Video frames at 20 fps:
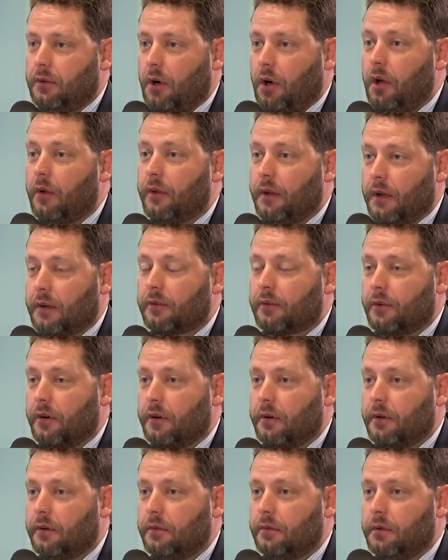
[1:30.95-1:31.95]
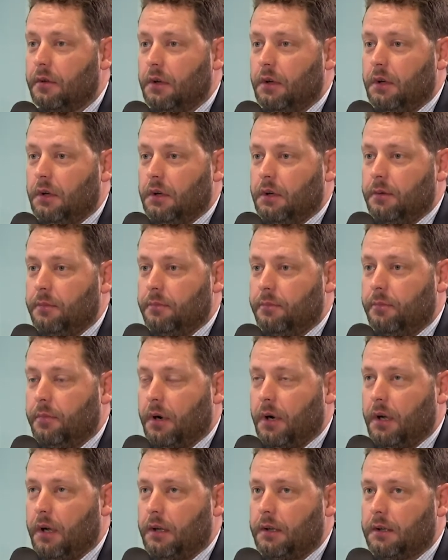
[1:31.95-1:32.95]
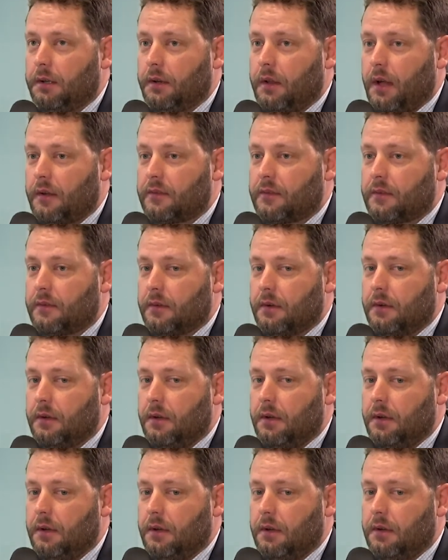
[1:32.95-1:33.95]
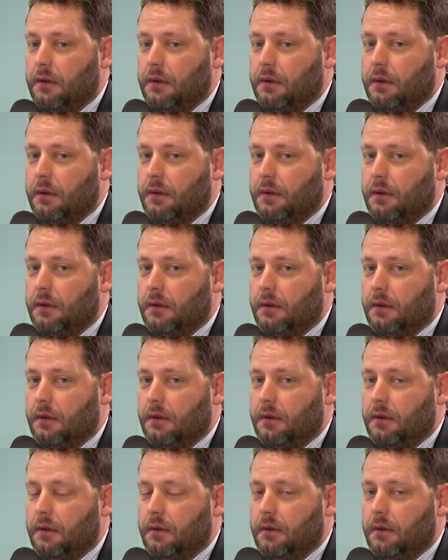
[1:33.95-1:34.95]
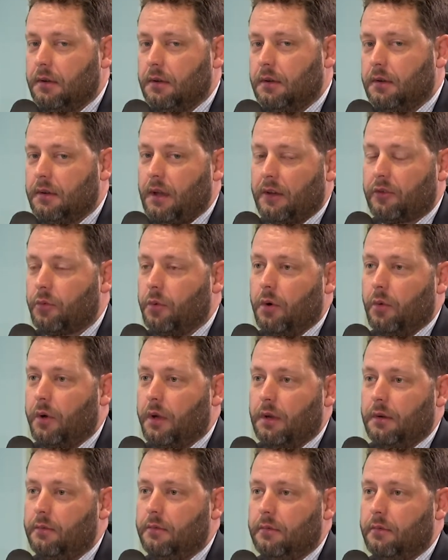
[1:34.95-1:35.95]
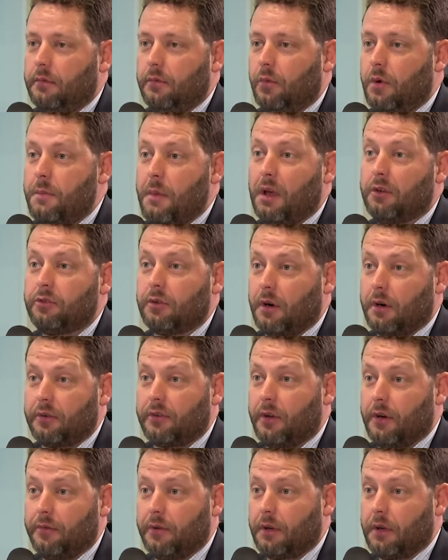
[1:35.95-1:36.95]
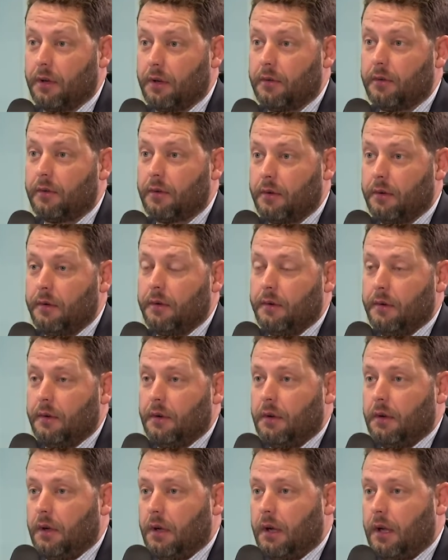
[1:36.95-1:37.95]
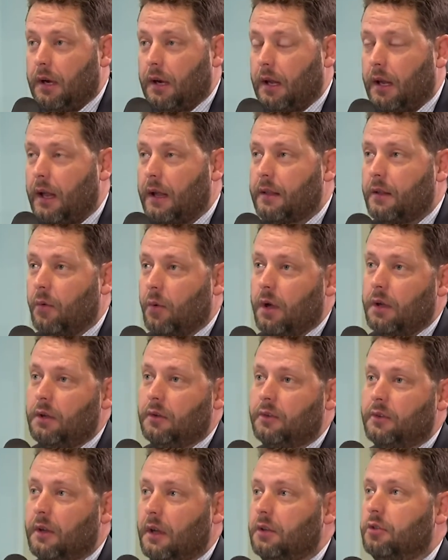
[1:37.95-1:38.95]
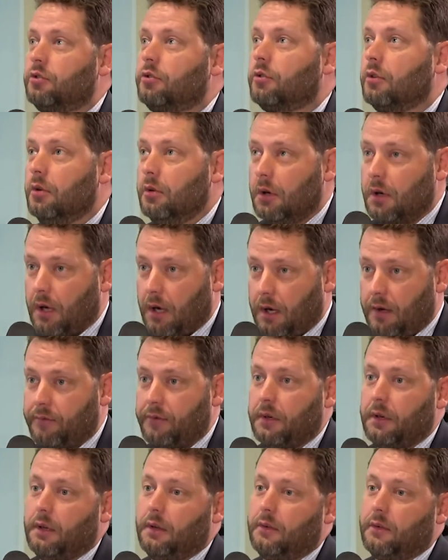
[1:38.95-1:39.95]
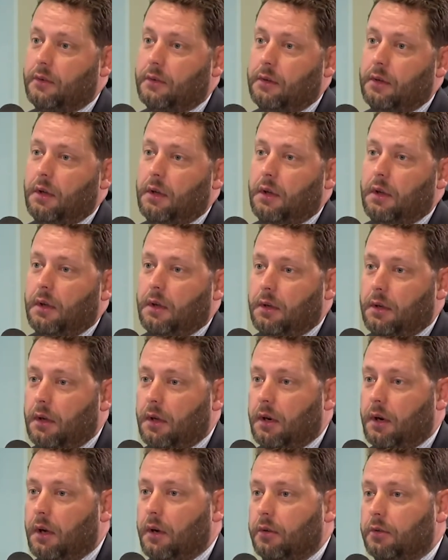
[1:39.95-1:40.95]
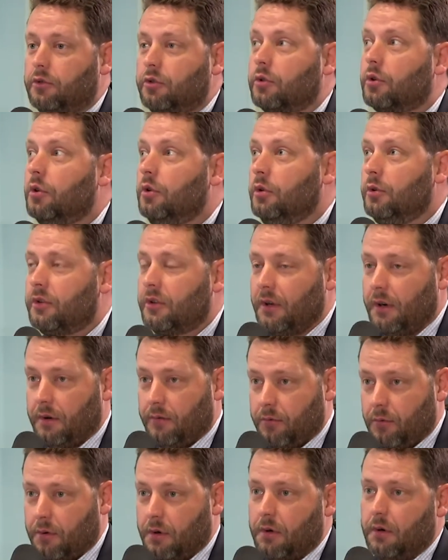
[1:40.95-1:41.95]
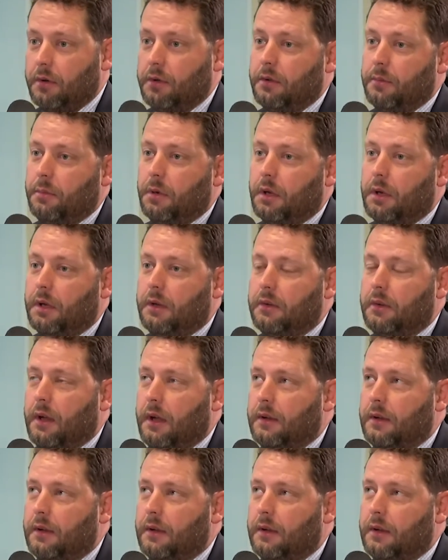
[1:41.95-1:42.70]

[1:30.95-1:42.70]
all the mm-hmm. external, right? But that's eh, that's what we we measure ourselves against, right? and right. I like the way you say true confidence. Yeah. You know, true self worth because mm-hmm.